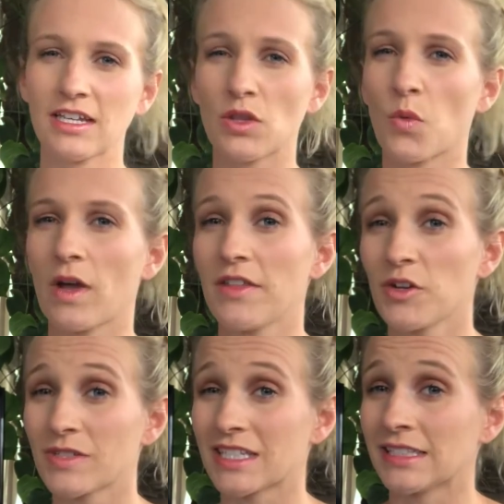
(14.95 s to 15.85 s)
the weather
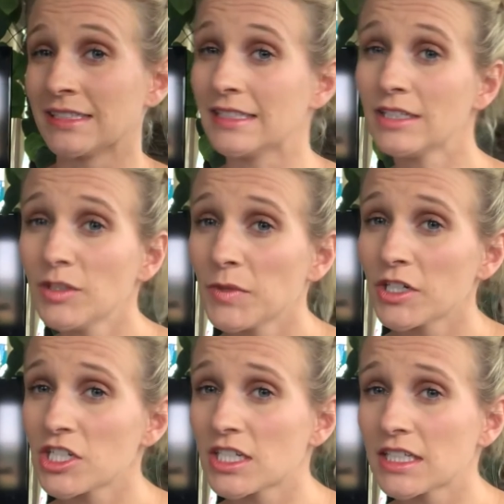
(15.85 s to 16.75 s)
was a little more
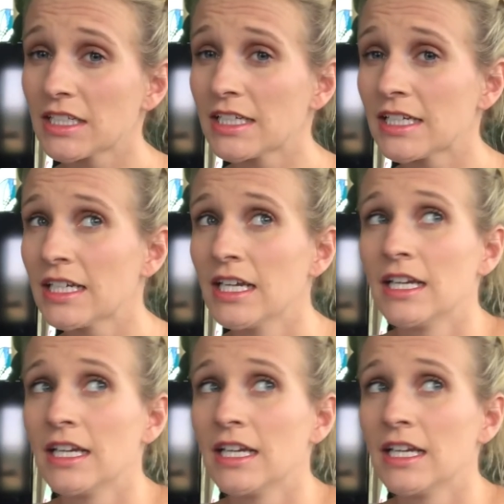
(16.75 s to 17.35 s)
chilly,